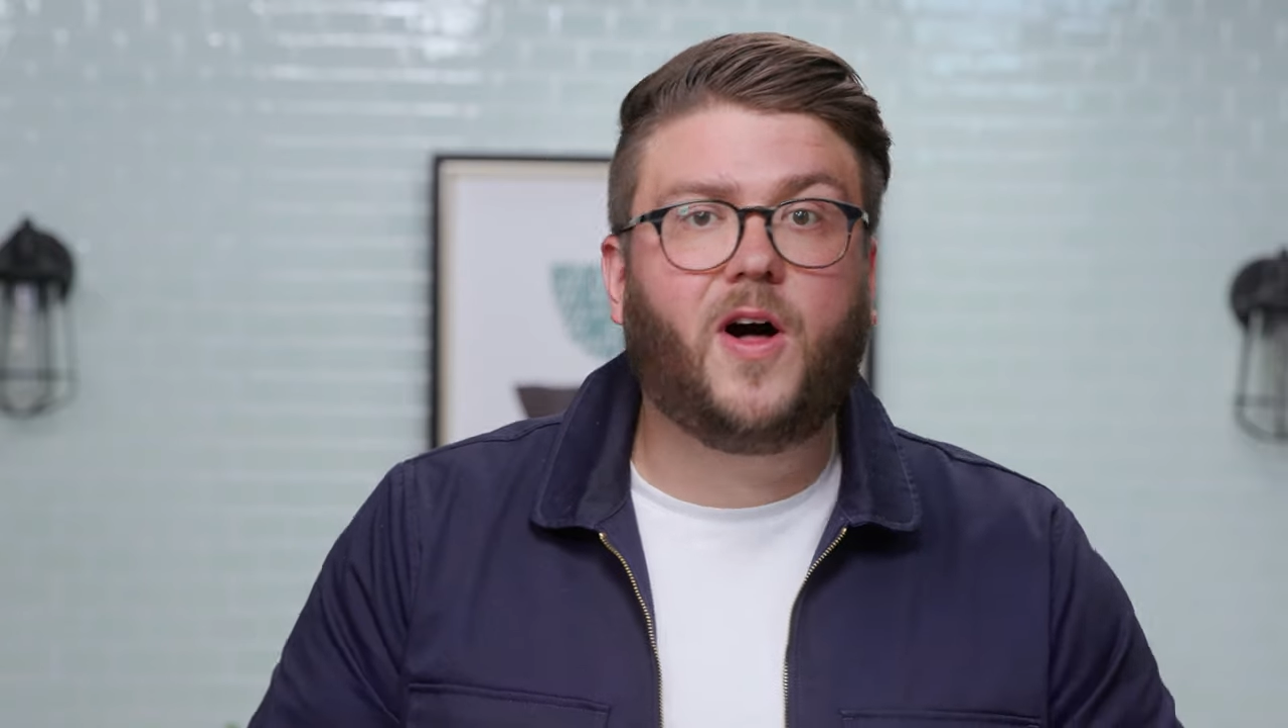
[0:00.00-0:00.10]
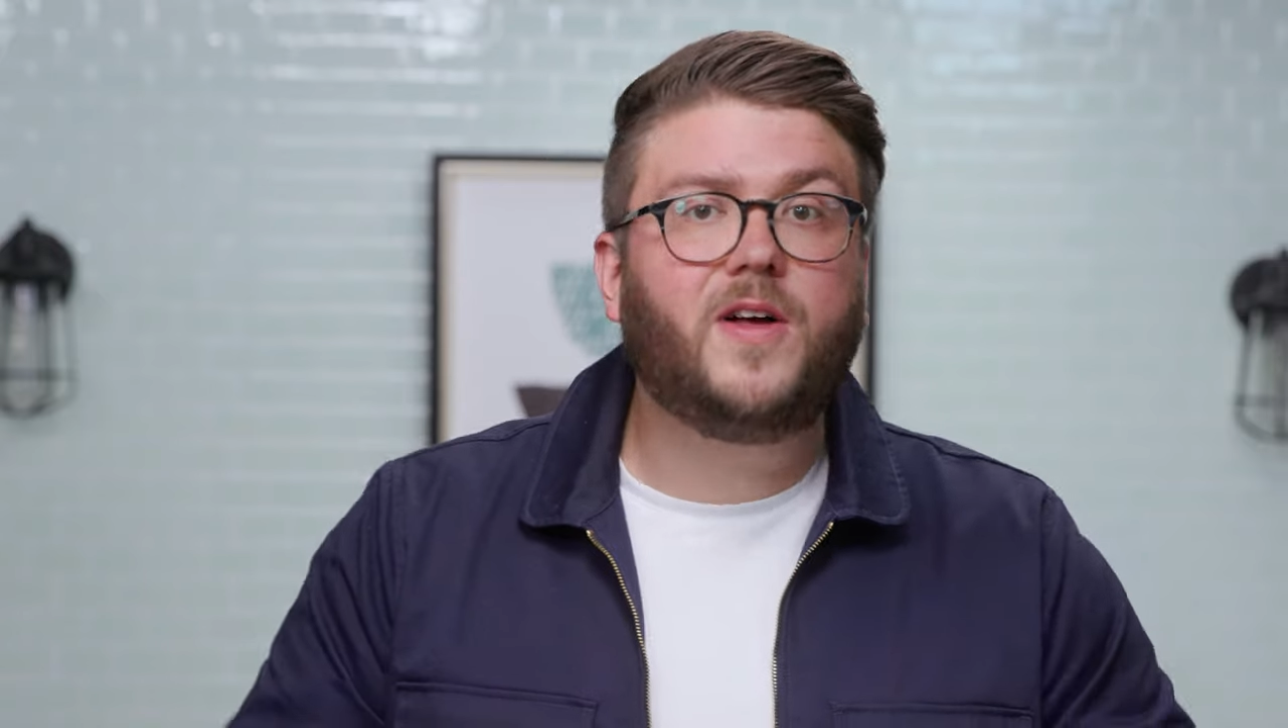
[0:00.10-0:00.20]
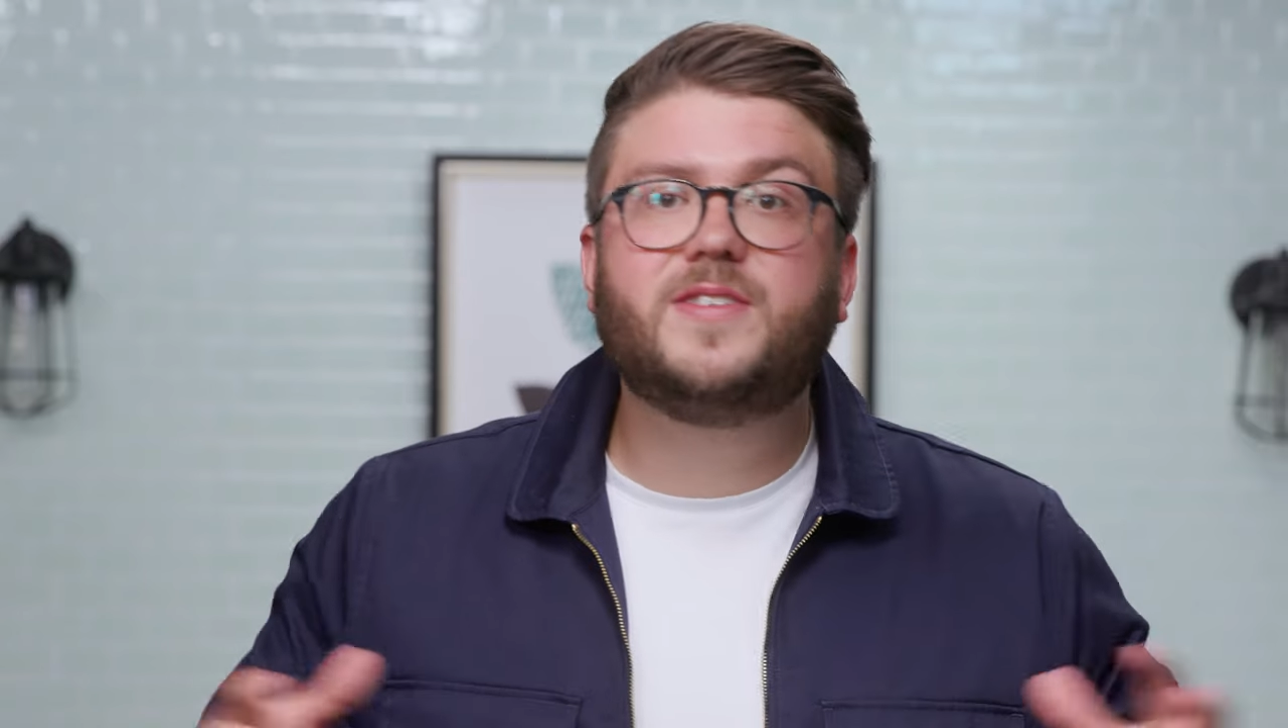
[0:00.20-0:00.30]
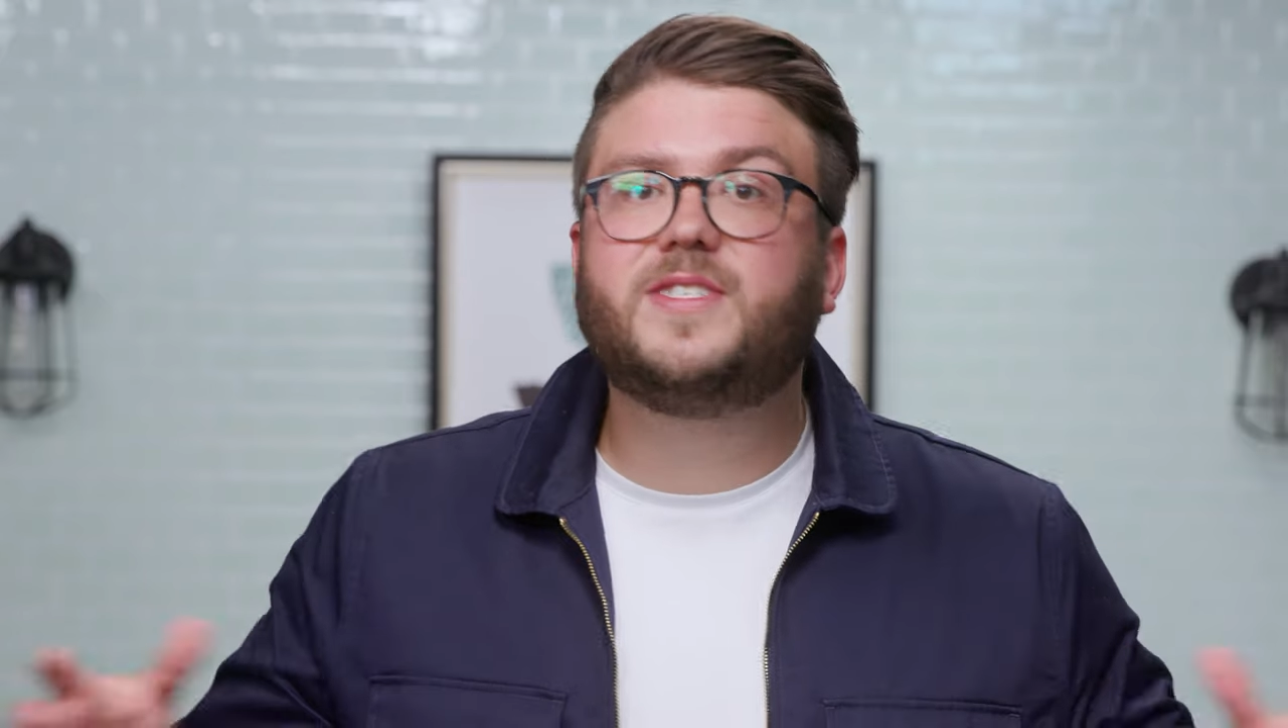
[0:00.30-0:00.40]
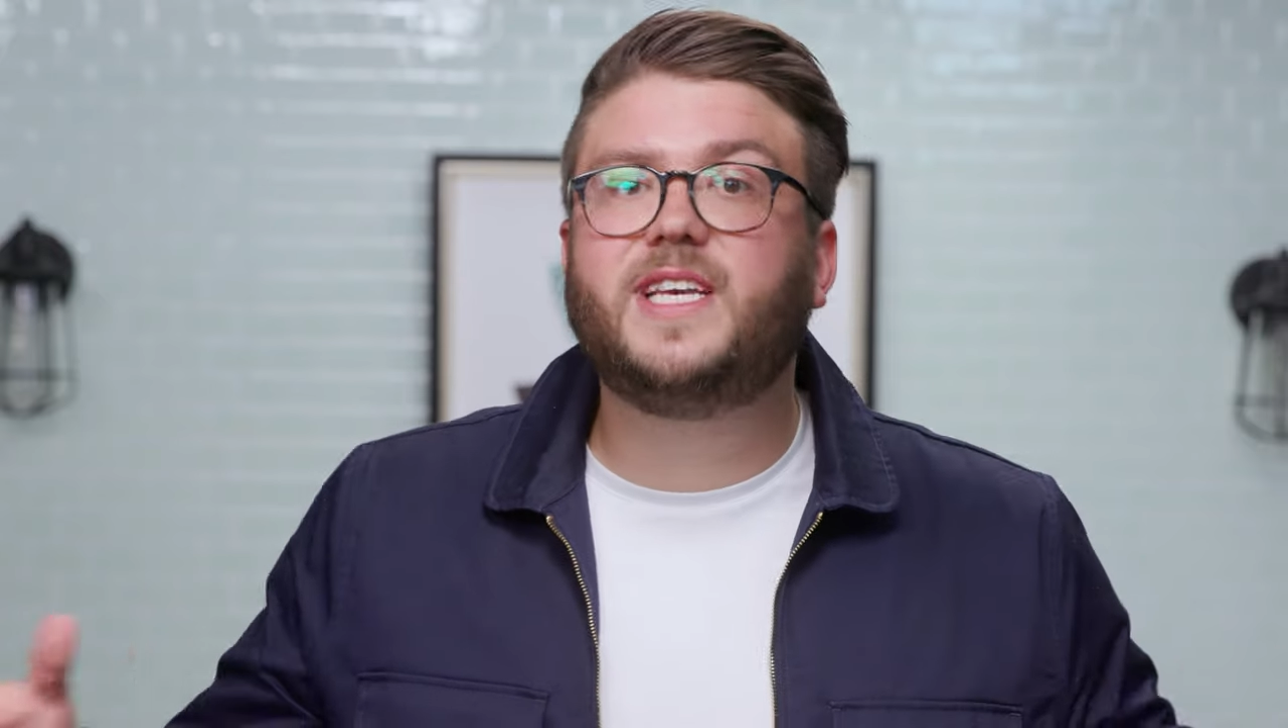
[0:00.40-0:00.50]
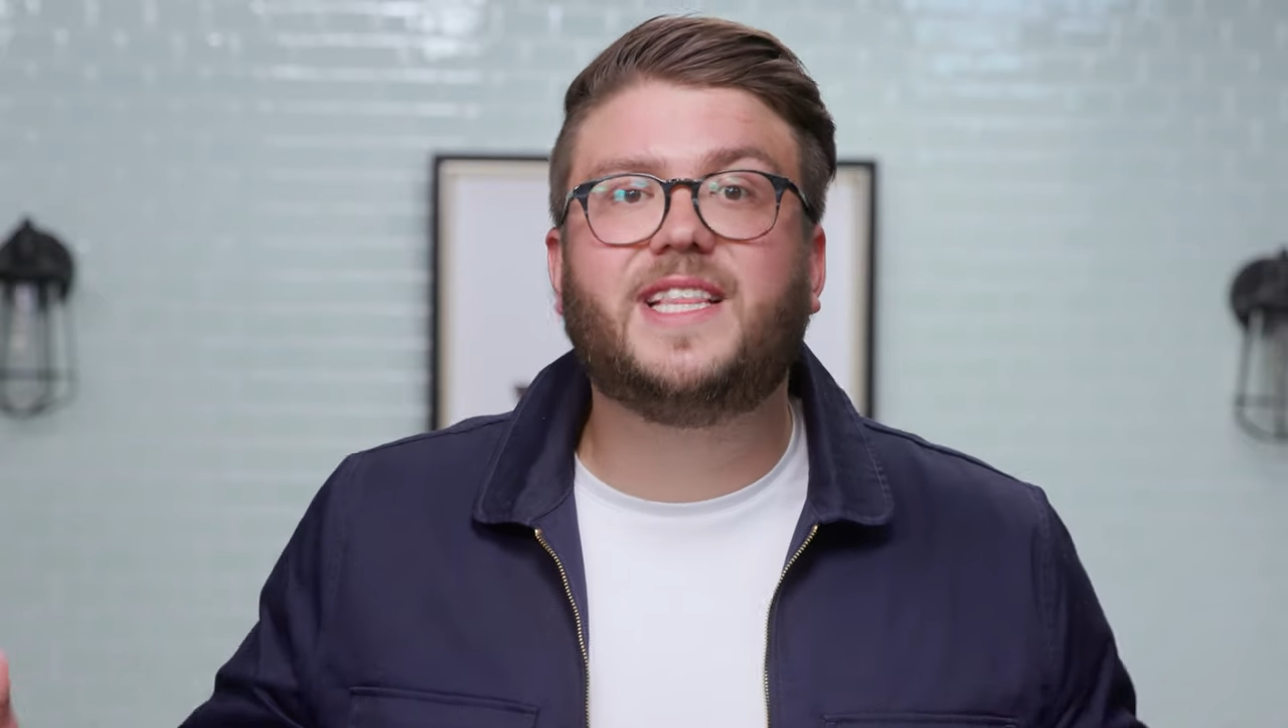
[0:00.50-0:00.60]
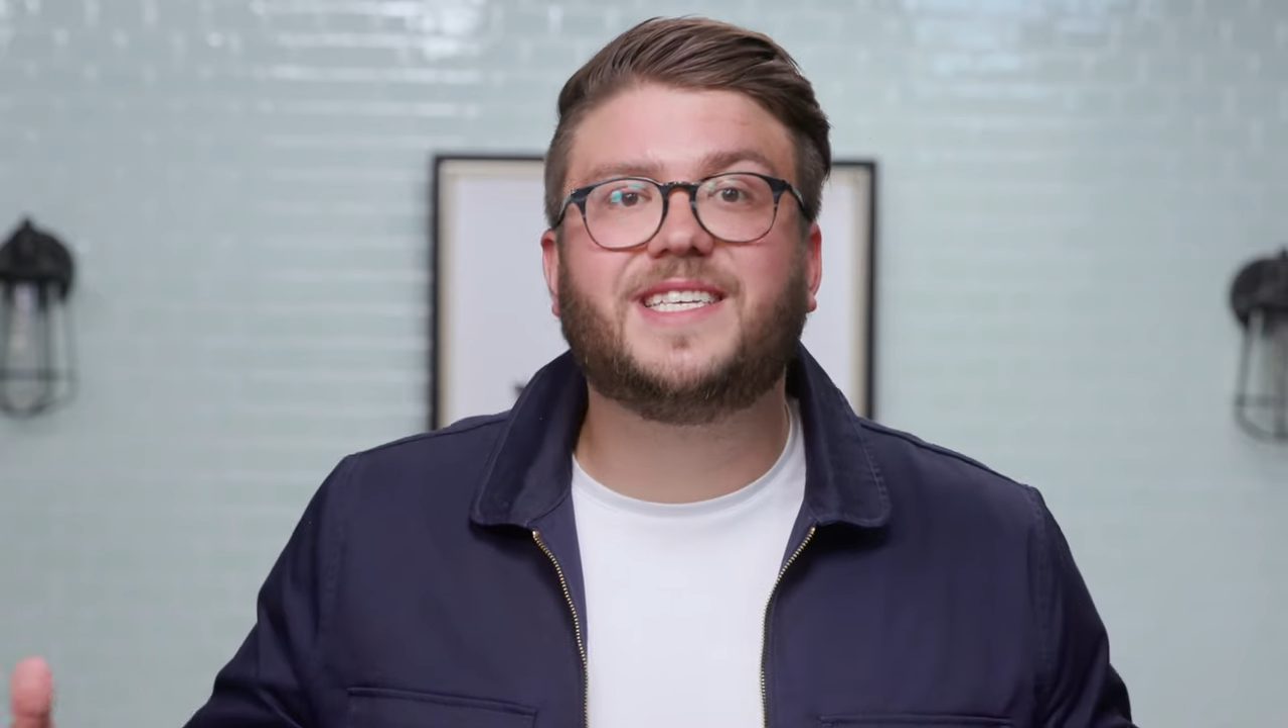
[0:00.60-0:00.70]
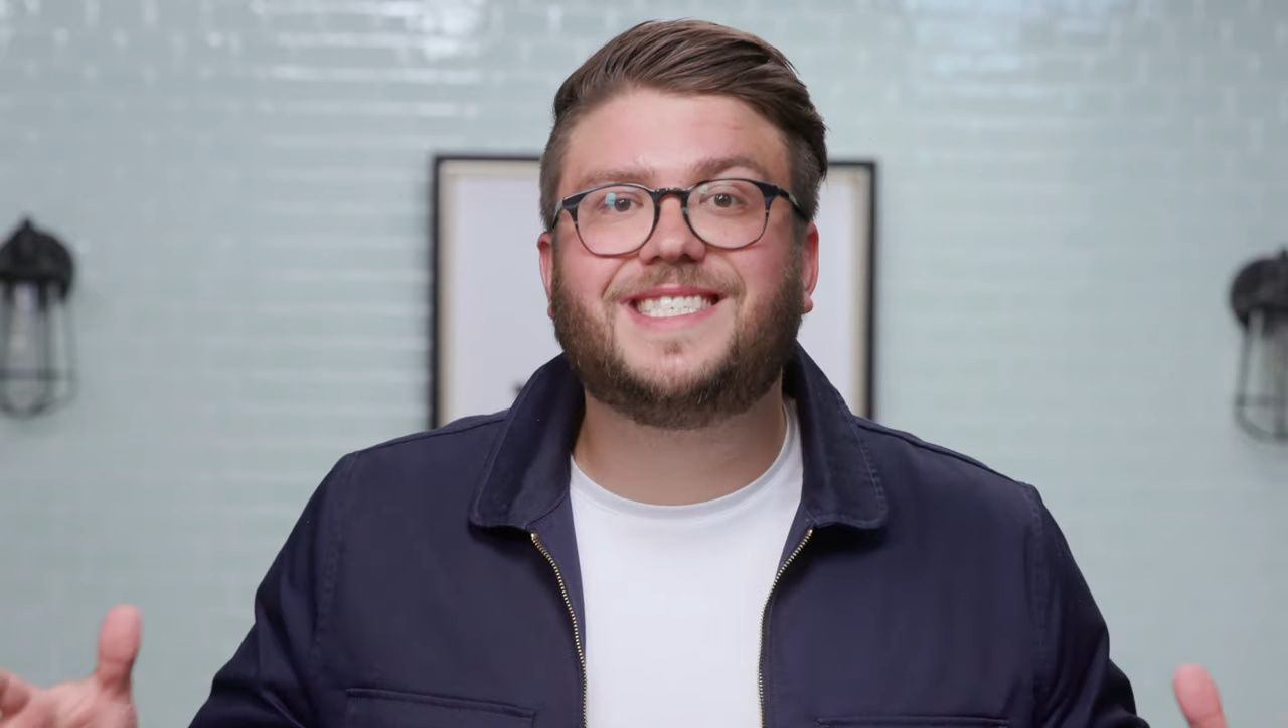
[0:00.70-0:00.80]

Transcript: all see the